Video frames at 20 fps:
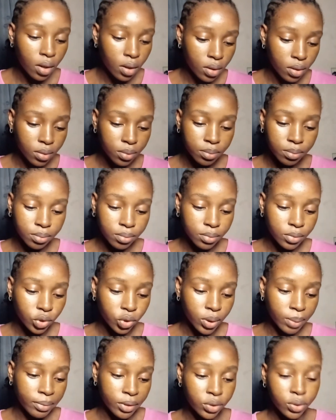um
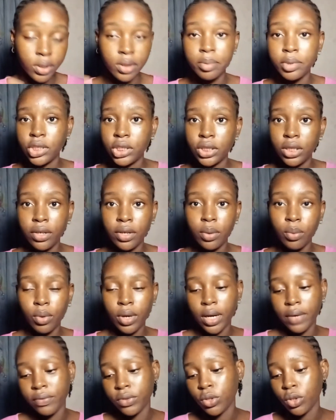so I'm just going to be sharing
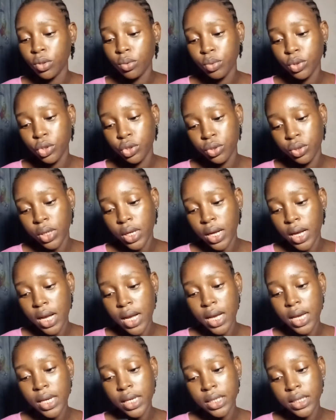what I've done with you
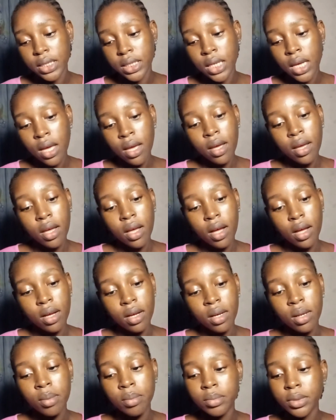guys,
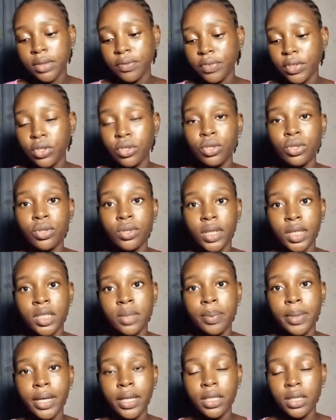um the videos to
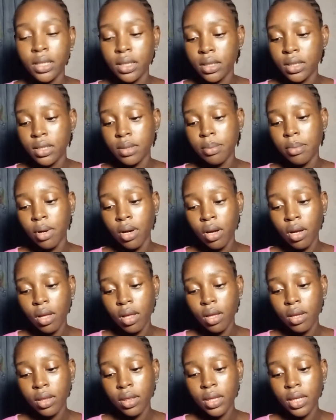expect this
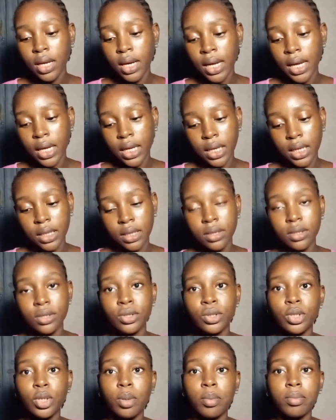month, and
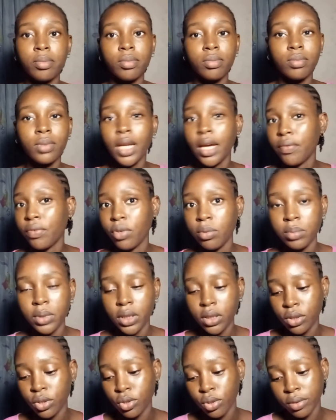some life
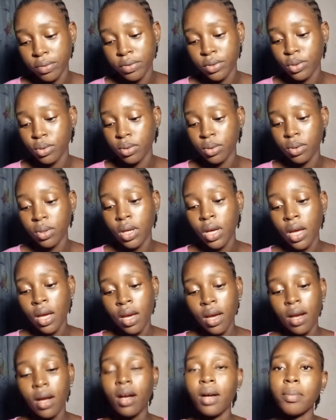update stuff. So
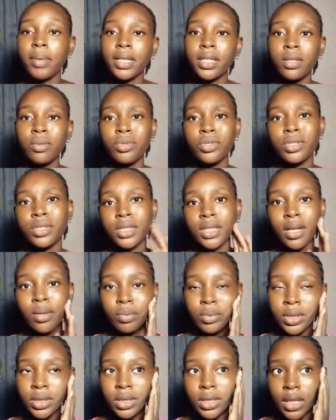um I think we should start
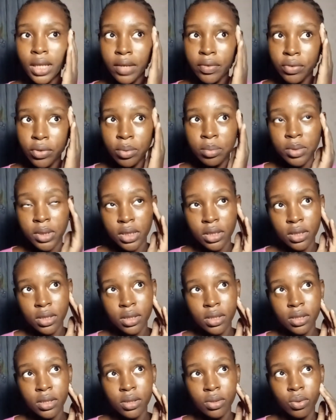with the life
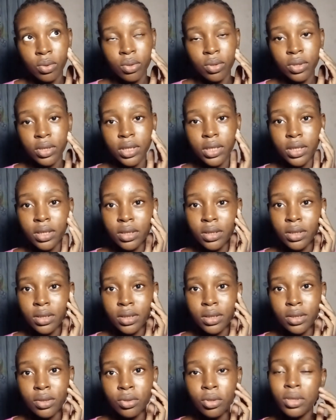updates, or
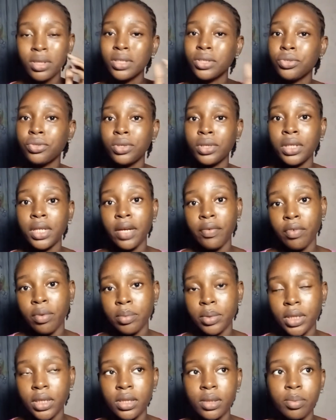not necessarily life
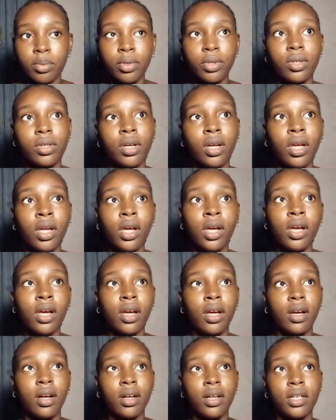updates, but
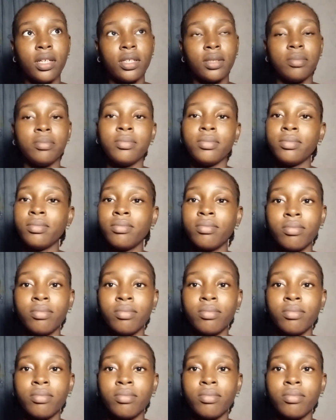um